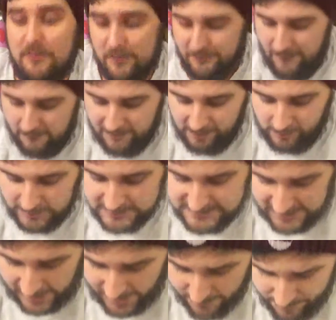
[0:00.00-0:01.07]
for a very long
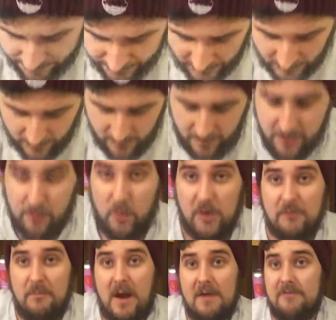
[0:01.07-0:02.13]
time. They're
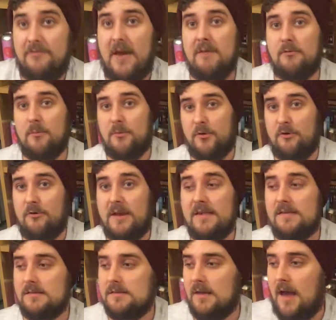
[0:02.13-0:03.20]
one of my favourite
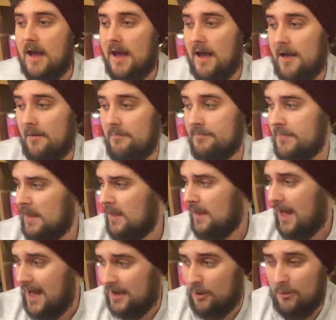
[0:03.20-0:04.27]
breweries. Um,
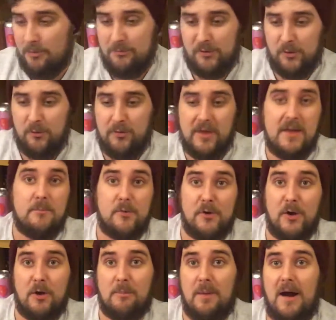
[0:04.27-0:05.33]
I go to the
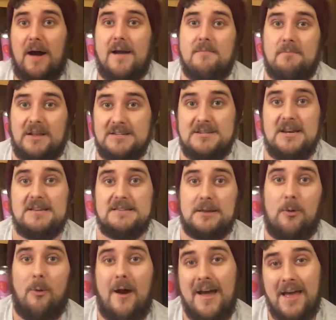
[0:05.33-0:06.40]
Brewdog bar in Manchester
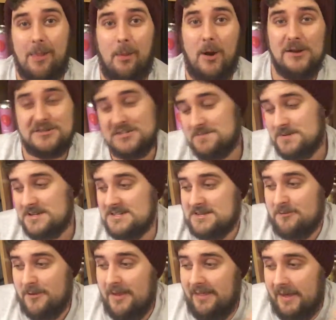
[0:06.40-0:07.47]
quite a lot just because
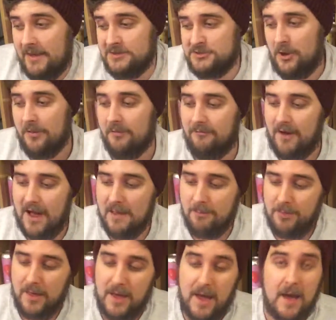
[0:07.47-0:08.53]
I really enjoy the
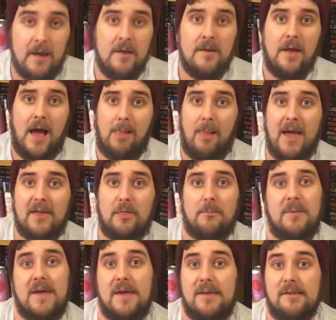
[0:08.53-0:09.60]
vibe there. I like the
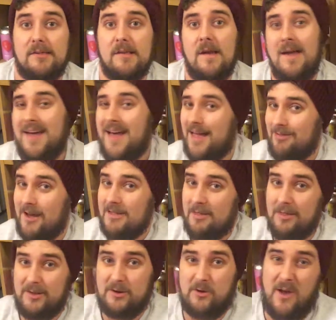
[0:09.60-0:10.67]
beers. I like
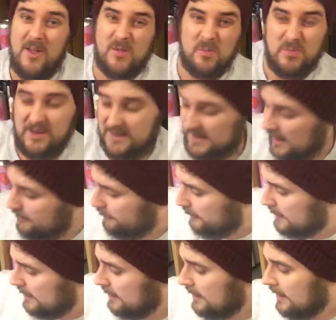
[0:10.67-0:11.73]
that they try something
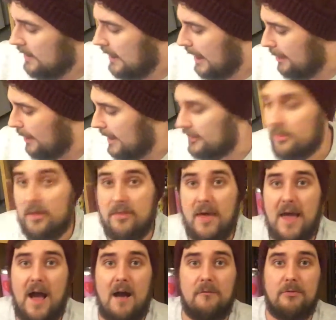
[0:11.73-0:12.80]
different. I like that
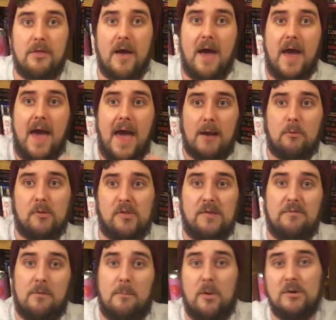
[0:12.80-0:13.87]
they have their Equity
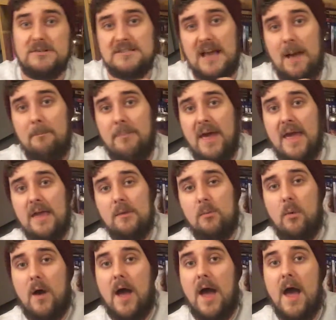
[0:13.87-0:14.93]
for Punks campaign
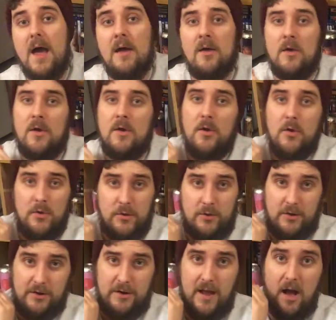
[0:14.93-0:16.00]
where you
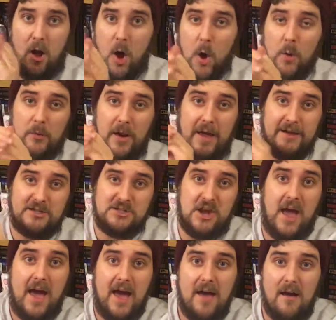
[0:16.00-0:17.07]
can own a
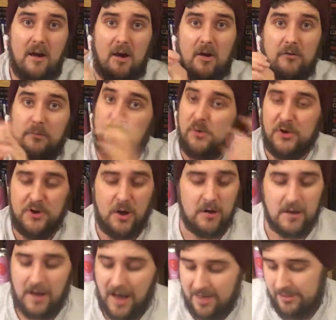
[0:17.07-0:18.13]
share of
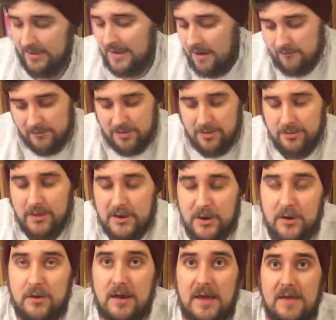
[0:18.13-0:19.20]
Brewdog. I think everything they
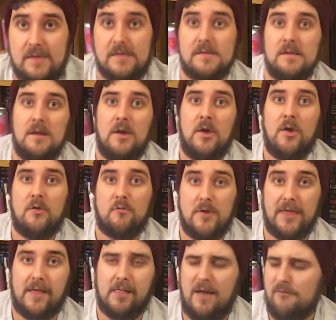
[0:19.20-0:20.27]
do is
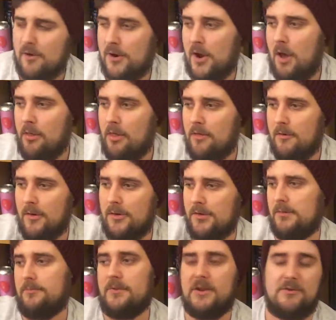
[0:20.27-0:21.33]
really clever. I know that there are
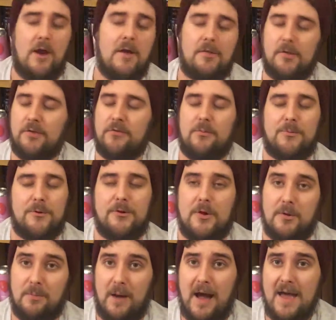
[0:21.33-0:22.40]
some detractors for
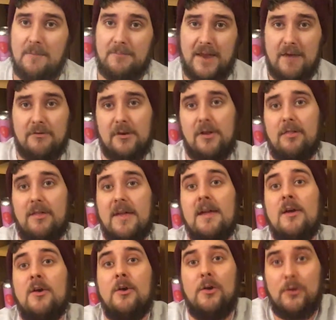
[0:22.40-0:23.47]
Brewdog, but I am
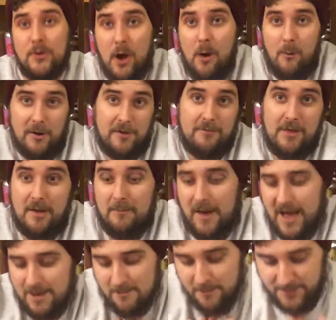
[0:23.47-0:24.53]
definitely not one of them.
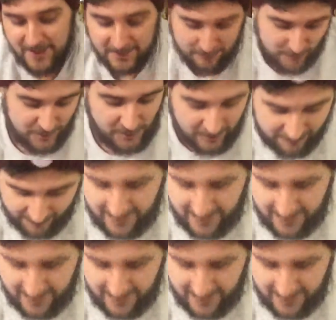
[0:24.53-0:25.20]
I am a big Brewdog